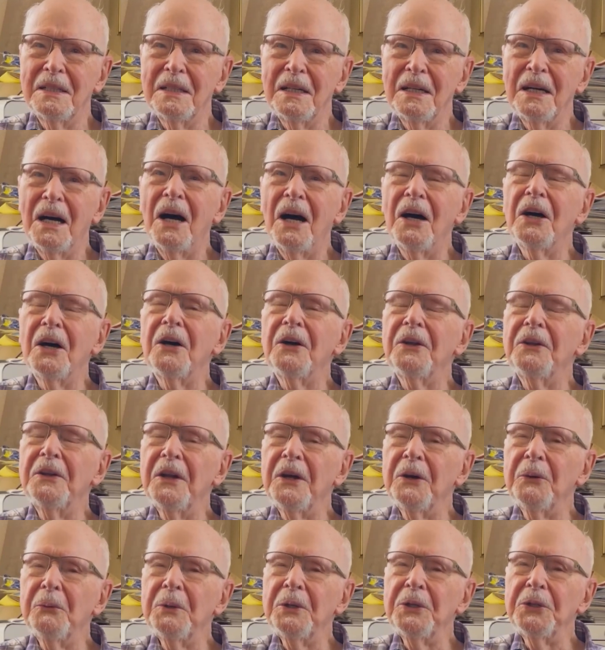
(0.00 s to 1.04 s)

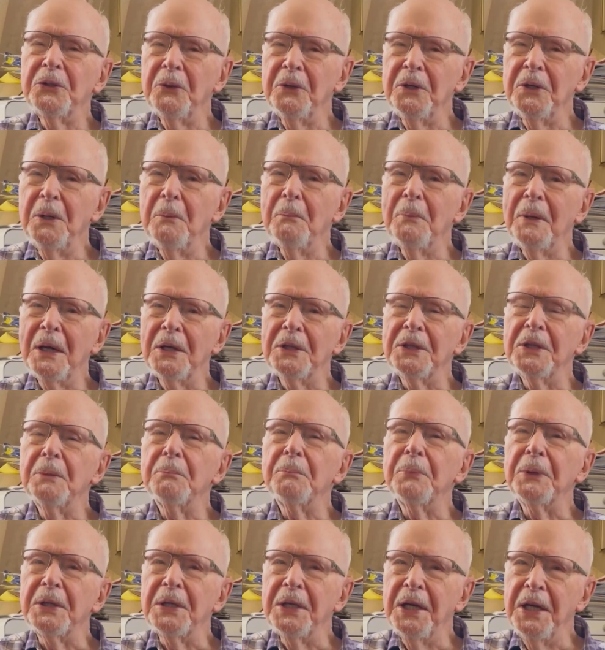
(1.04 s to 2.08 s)
No, we're talking about the
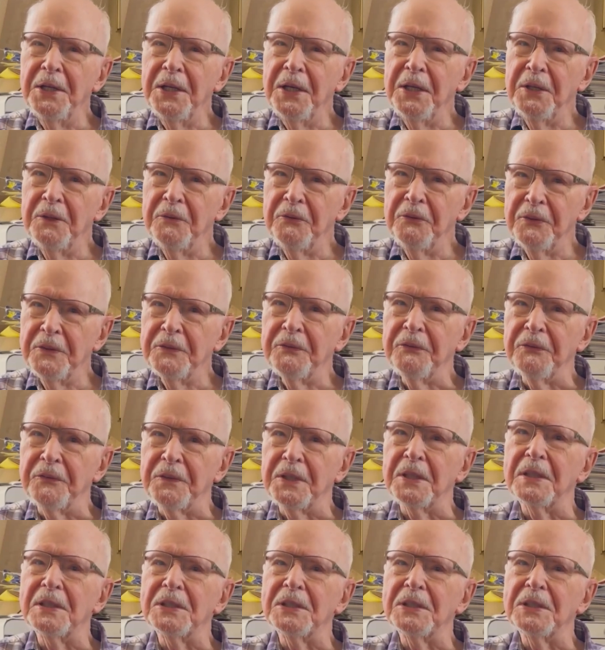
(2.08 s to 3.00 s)
beginning 50s,